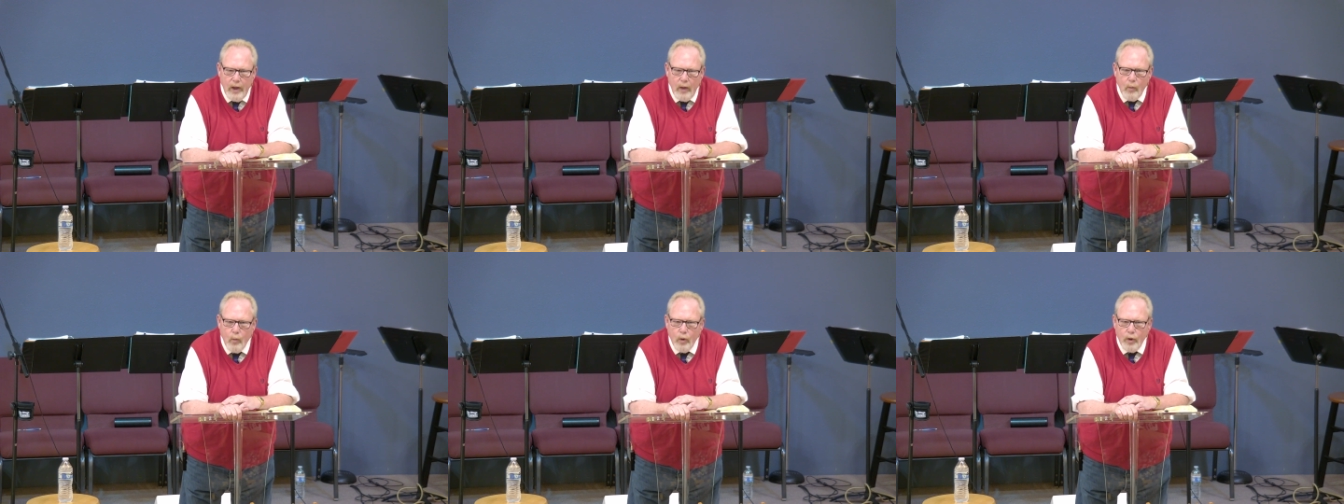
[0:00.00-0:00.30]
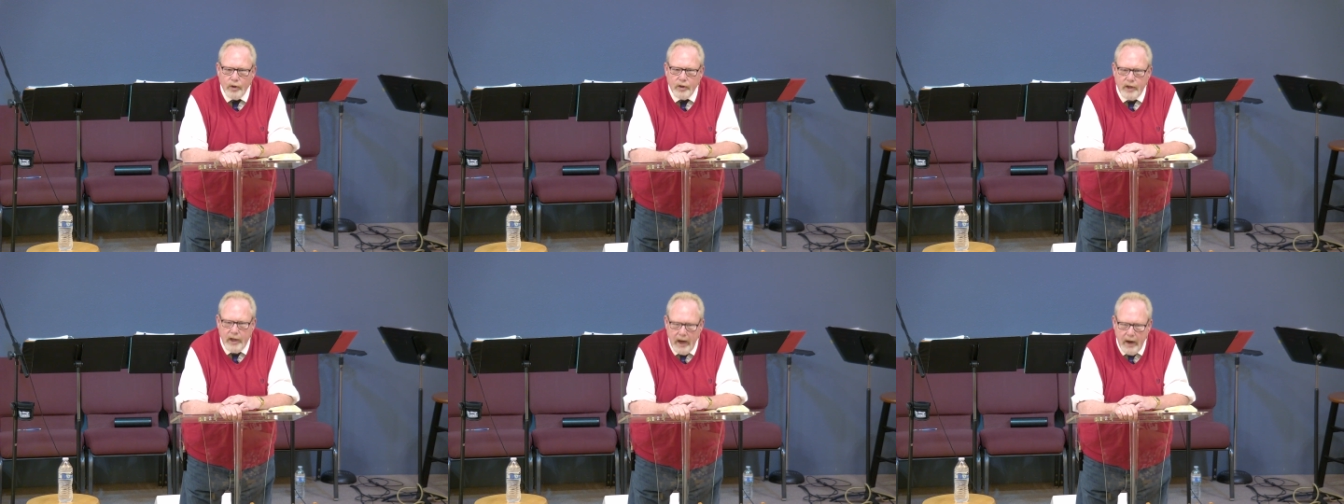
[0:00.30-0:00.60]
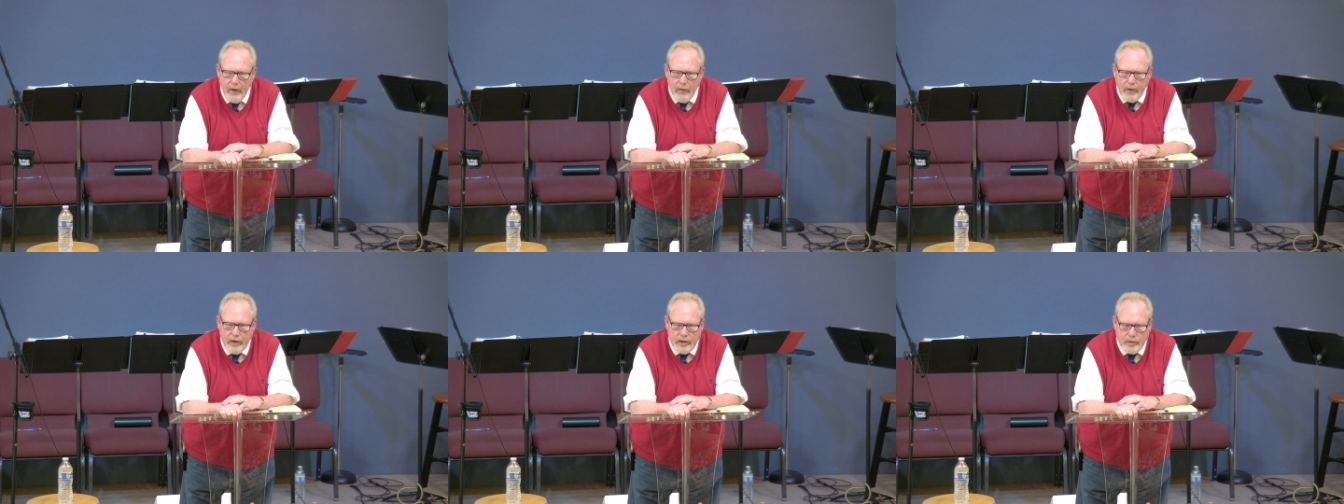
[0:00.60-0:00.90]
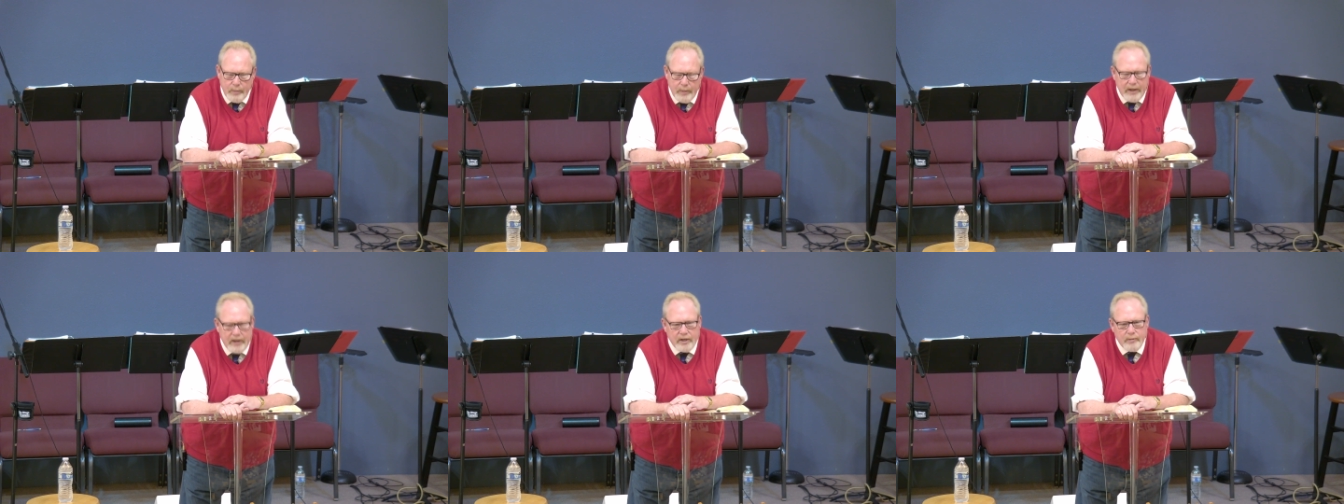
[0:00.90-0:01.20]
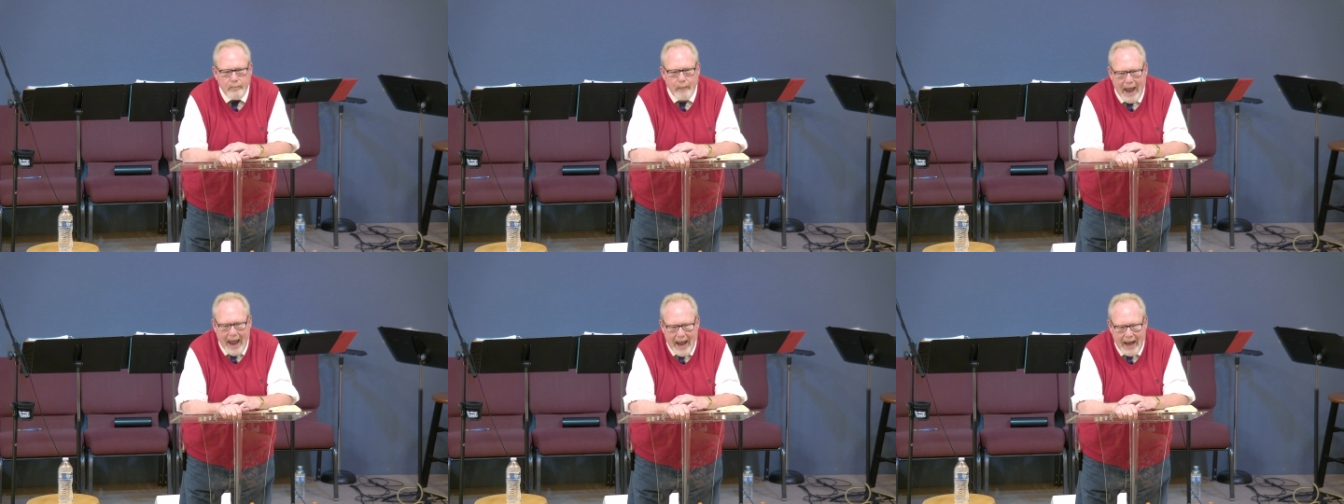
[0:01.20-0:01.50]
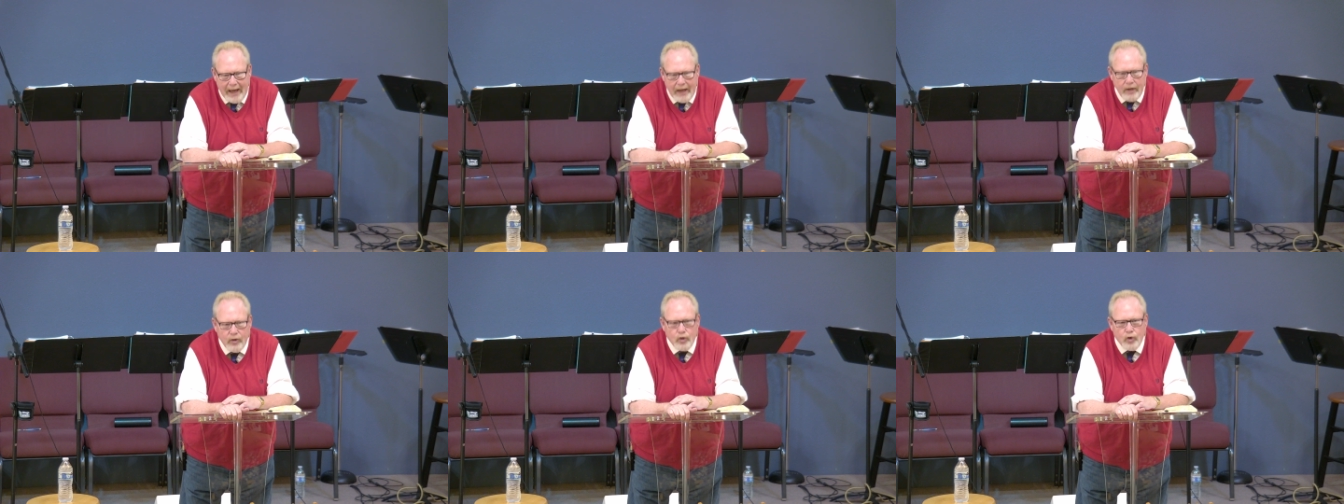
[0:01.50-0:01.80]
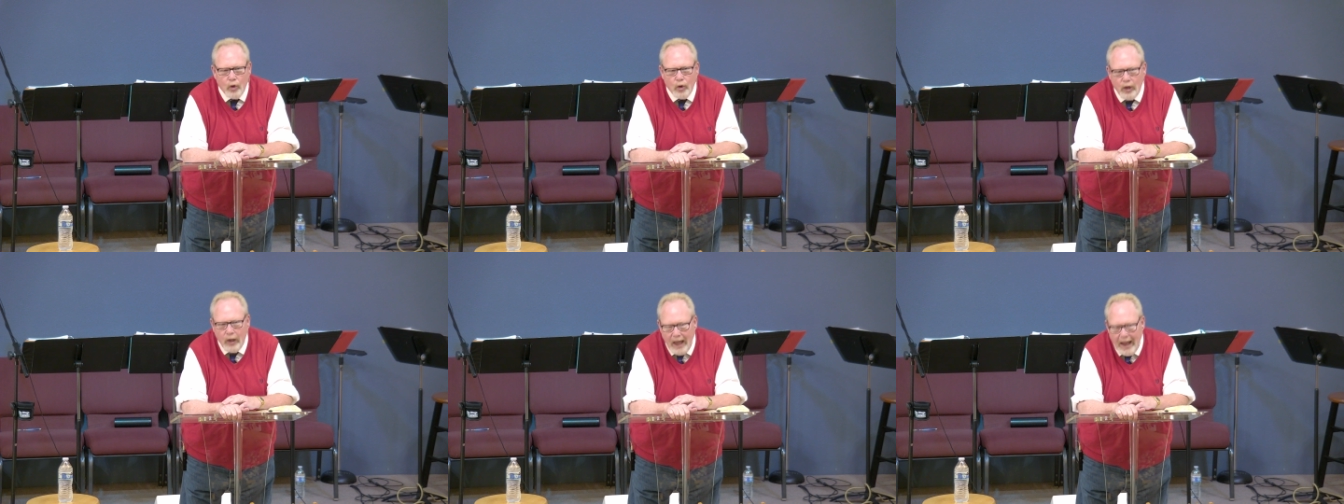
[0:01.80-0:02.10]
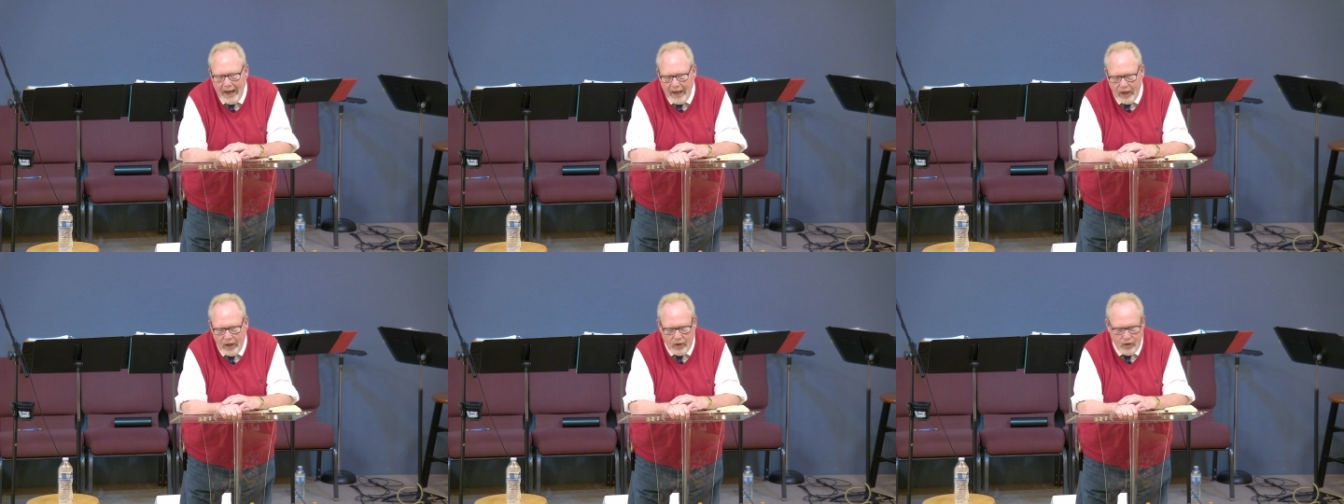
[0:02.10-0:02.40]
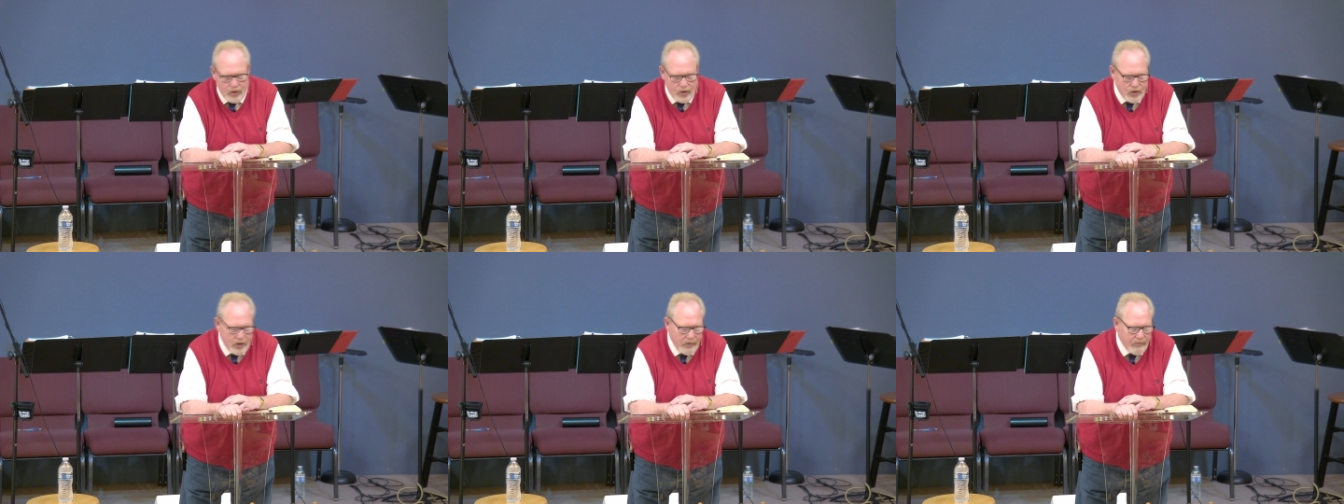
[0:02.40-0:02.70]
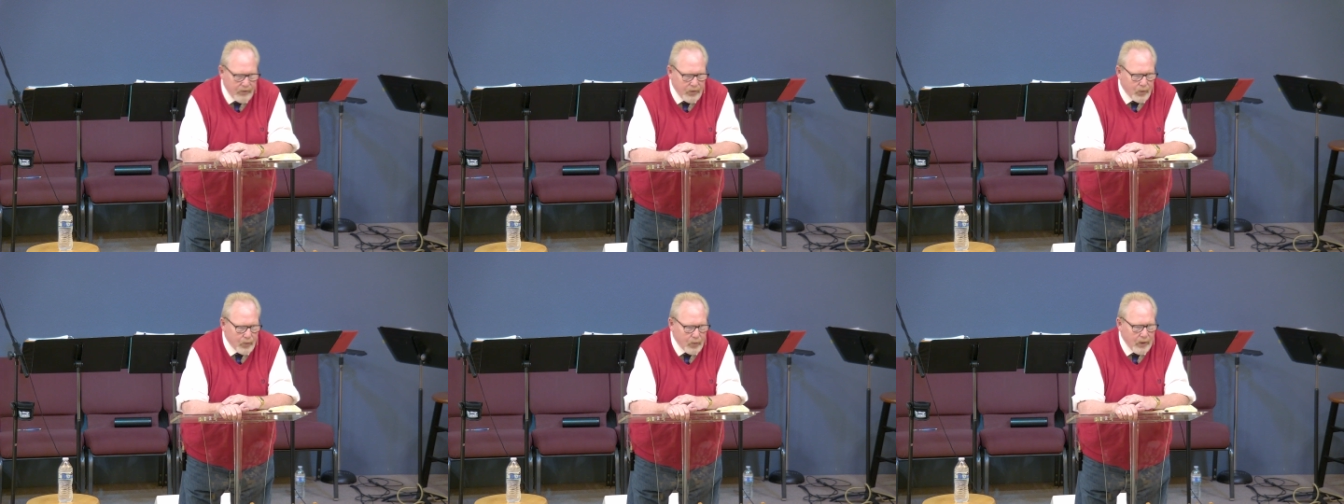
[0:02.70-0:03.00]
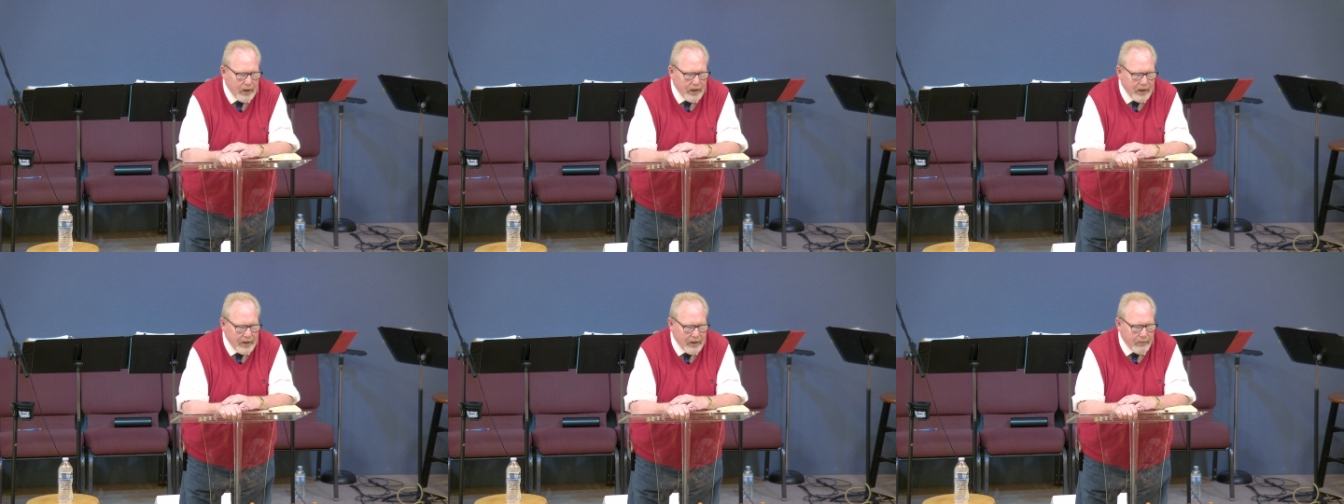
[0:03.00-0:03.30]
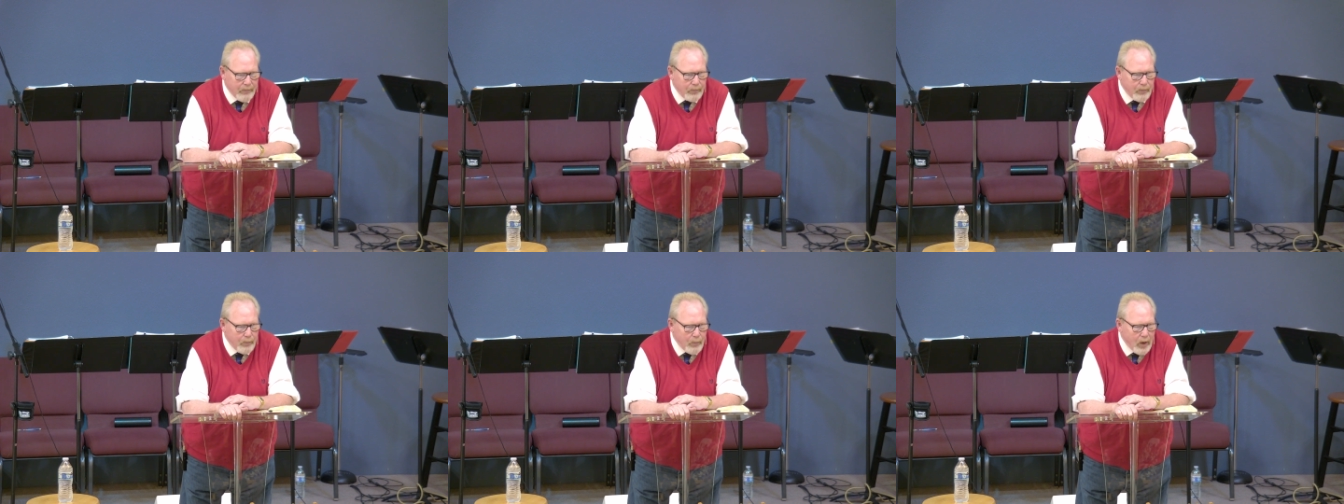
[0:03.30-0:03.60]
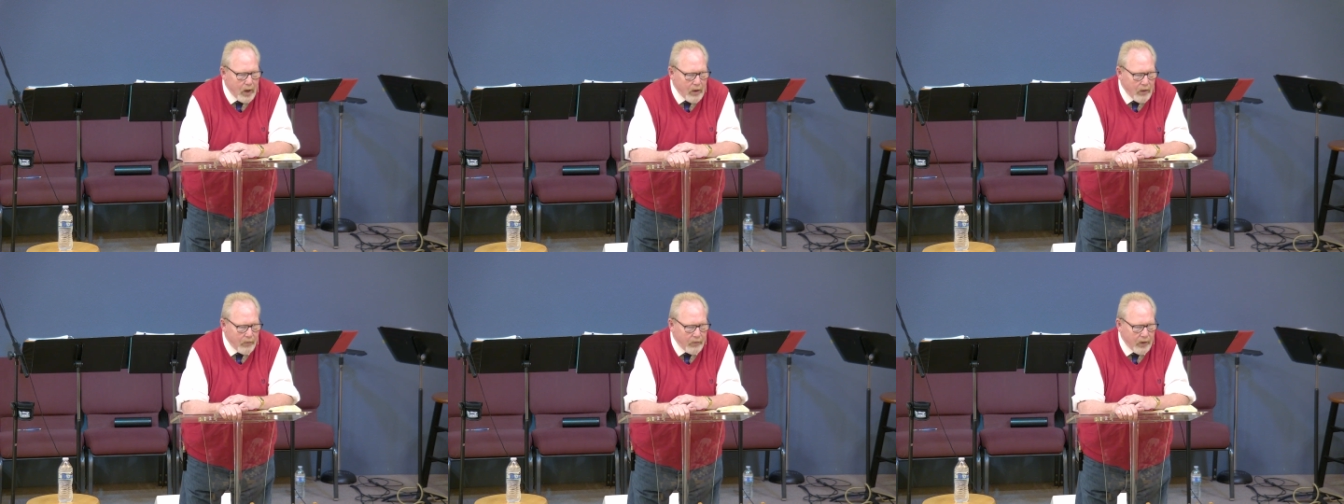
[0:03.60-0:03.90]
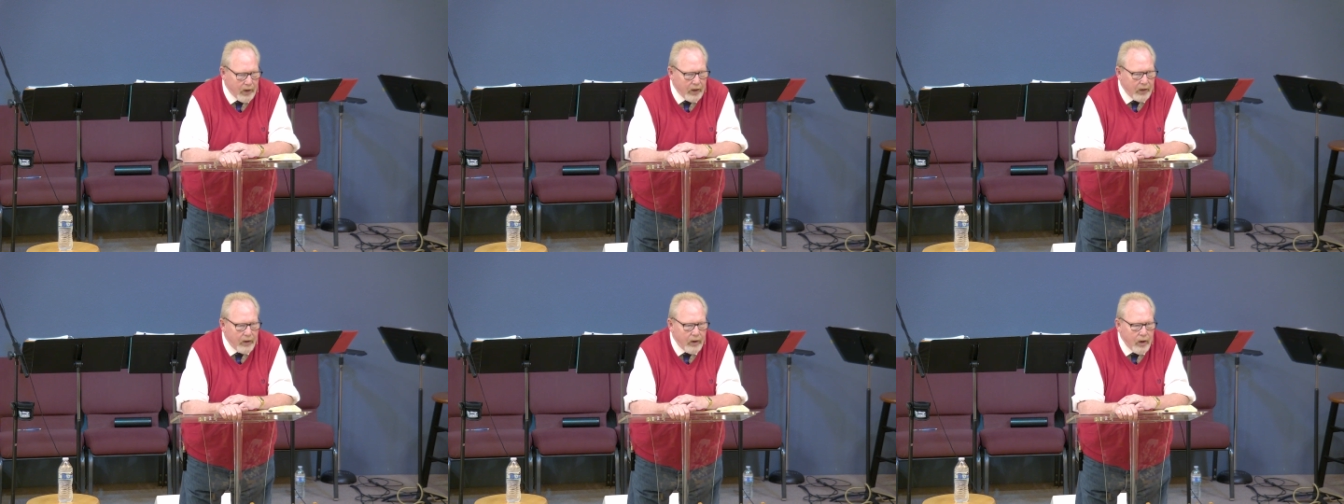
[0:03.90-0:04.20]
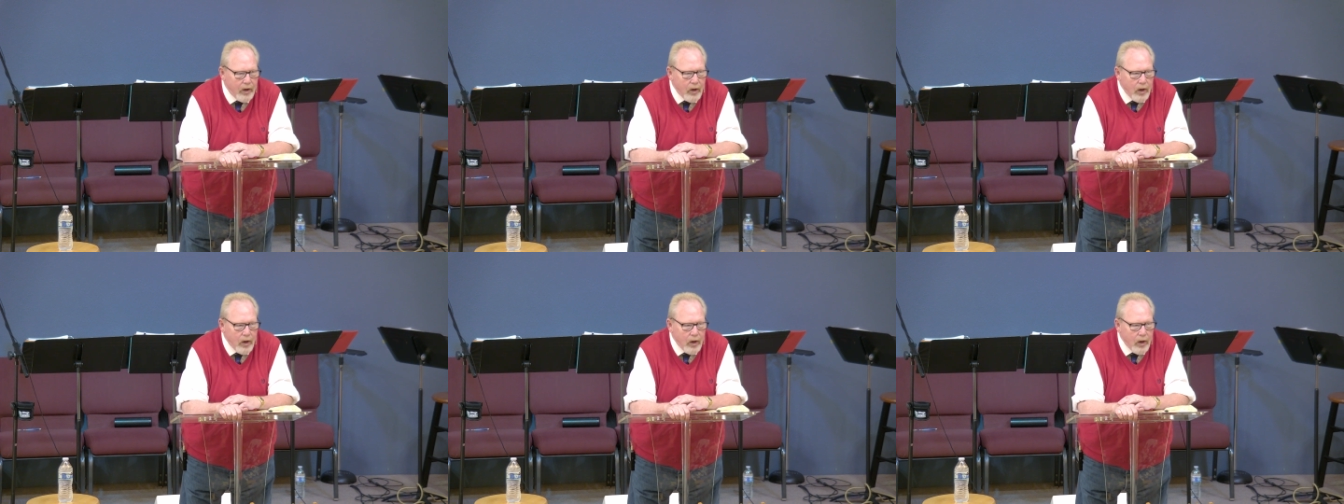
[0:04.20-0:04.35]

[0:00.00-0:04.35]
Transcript: that word carriage means baggage or luggage, if you read it in modern thing.